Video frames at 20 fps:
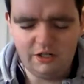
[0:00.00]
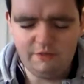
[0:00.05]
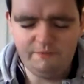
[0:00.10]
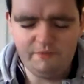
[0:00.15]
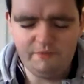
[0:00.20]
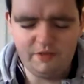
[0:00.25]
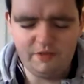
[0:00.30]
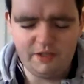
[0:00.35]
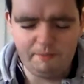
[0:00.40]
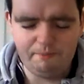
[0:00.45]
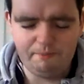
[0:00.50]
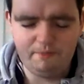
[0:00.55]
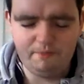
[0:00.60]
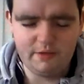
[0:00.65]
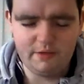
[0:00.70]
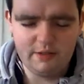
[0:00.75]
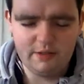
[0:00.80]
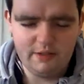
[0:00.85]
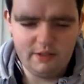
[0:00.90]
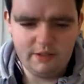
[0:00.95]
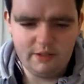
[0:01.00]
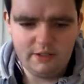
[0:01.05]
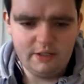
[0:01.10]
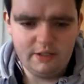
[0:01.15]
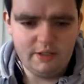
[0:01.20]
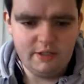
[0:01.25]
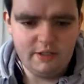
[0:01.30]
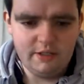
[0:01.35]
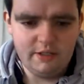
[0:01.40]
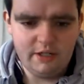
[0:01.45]
the
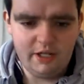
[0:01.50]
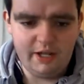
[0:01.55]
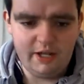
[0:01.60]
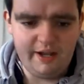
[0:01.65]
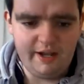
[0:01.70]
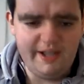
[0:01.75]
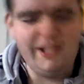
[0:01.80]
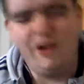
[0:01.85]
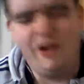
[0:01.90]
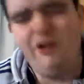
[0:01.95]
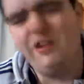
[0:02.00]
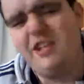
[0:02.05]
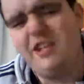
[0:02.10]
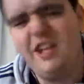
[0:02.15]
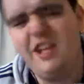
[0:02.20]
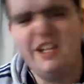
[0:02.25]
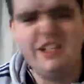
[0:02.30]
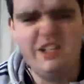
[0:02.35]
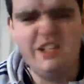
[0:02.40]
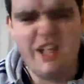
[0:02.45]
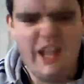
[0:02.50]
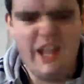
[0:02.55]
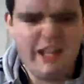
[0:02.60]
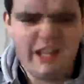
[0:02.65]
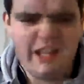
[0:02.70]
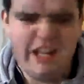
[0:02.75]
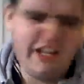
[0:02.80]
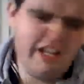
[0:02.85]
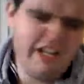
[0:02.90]
I know technically